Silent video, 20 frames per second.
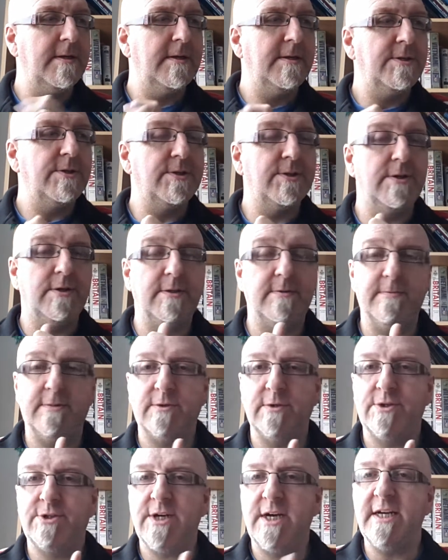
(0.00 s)
So I'm
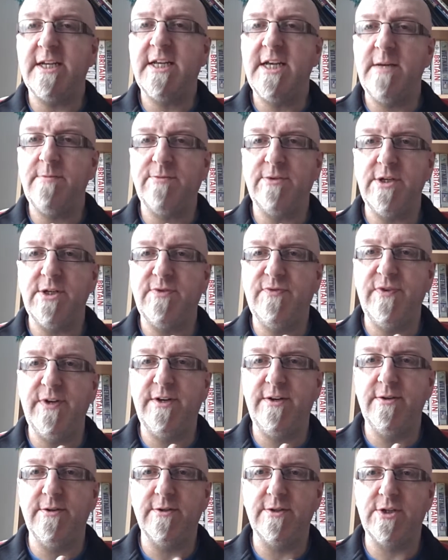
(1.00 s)
going to try to keep this
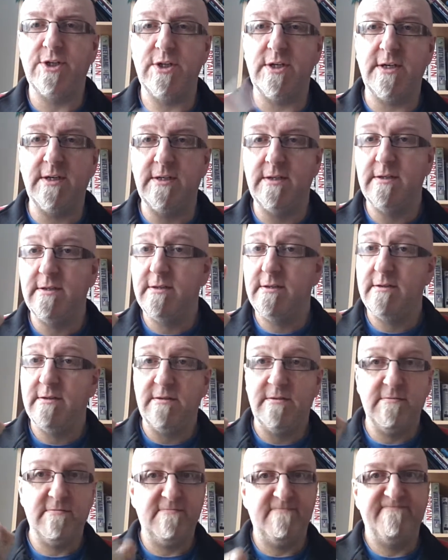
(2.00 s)
video to
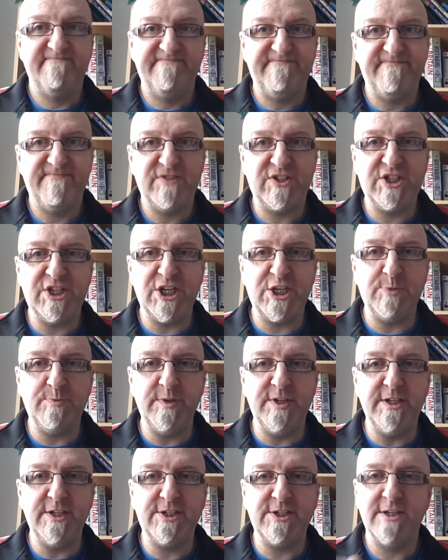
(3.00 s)
6
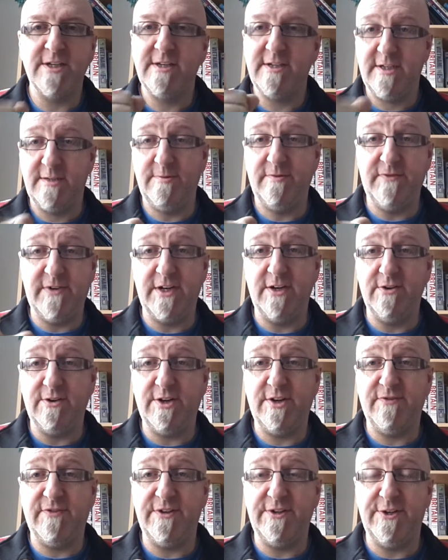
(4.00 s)
minutes. You'll be very
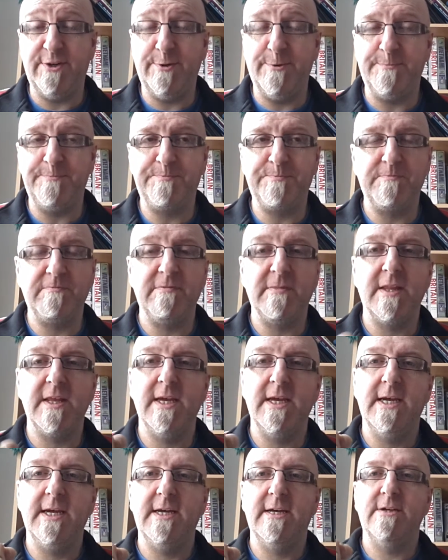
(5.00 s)
lucky if I do,
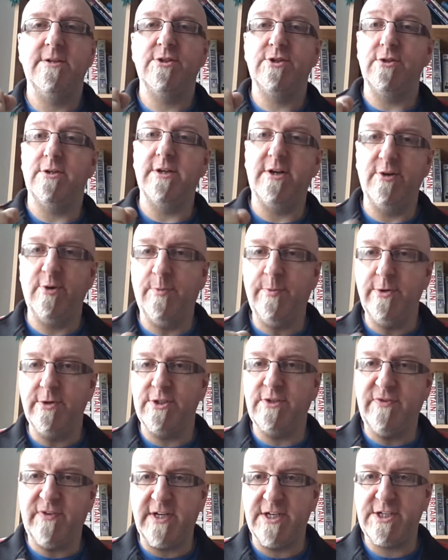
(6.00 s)
so that it
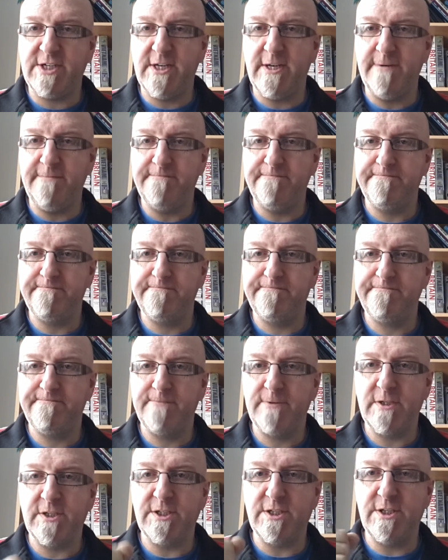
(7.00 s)
uploads faster,
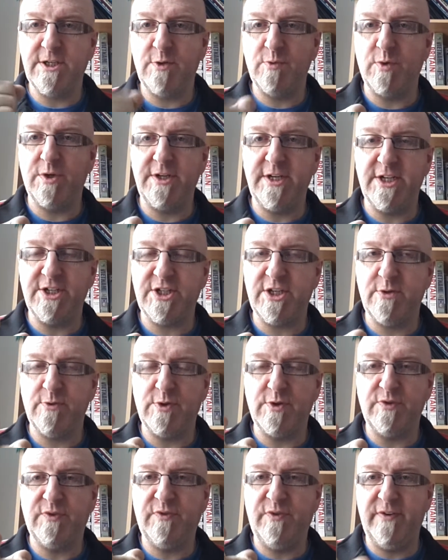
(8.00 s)
because I did one yesterday
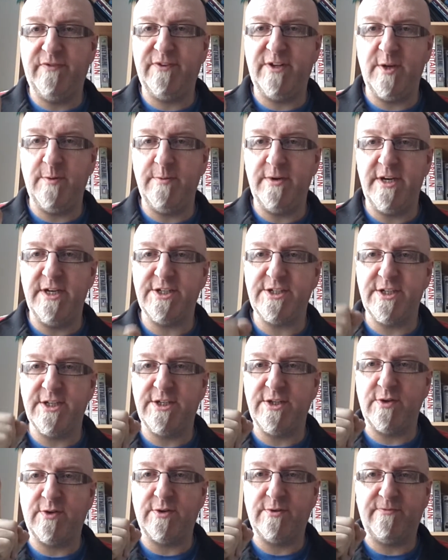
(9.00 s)
which was 15 minutes. It
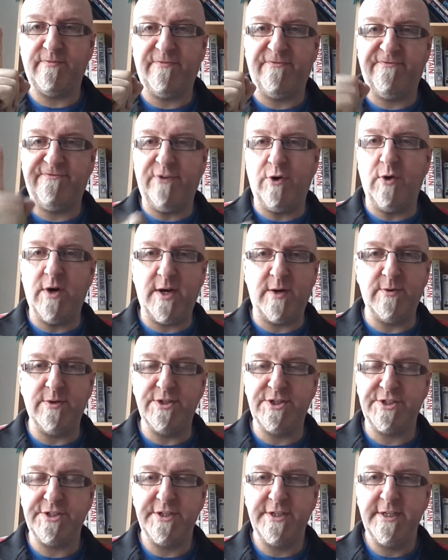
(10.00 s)
took 4
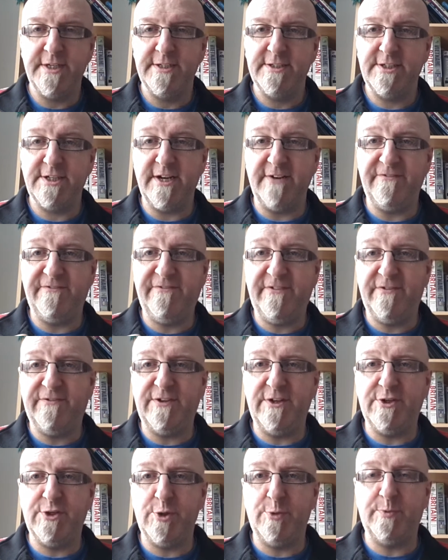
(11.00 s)
hours to get
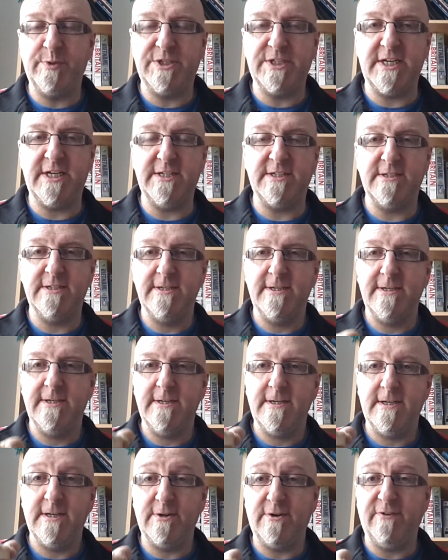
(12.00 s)
52%, and
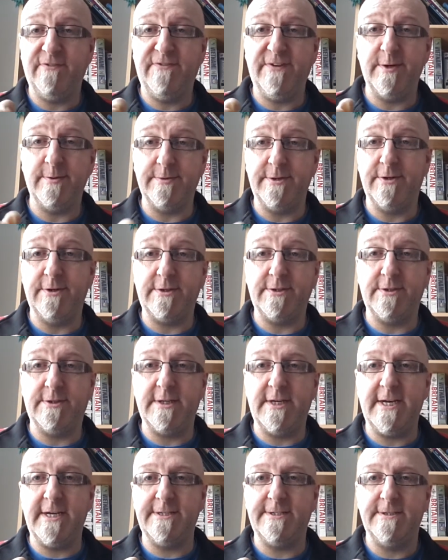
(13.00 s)
I got fed up and I knocked it on
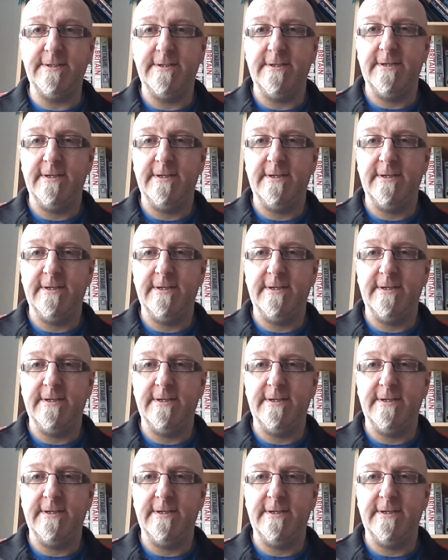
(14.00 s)
the head.